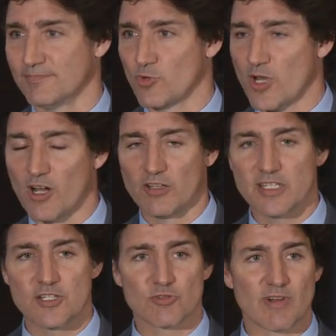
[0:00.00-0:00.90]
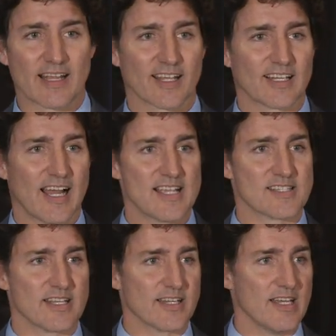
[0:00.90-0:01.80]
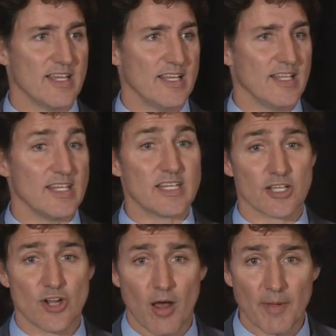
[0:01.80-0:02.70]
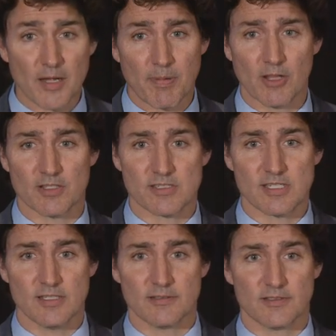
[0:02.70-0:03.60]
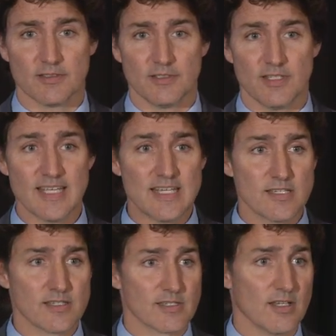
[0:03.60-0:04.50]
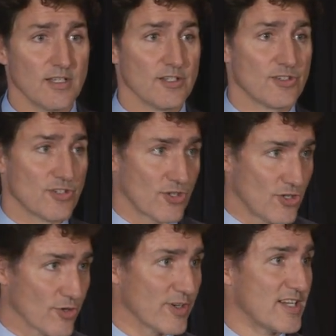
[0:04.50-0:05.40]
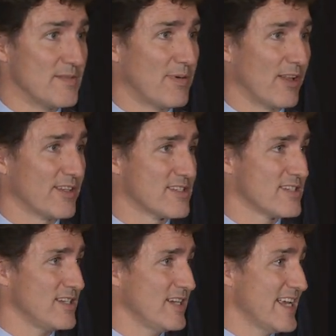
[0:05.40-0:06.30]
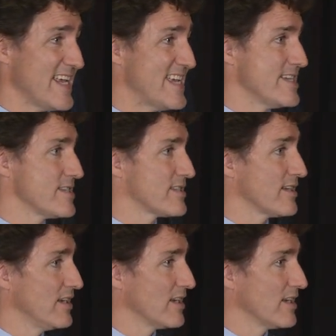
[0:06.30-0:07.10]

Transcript: we all need to recognize that economic policy, is security policy, is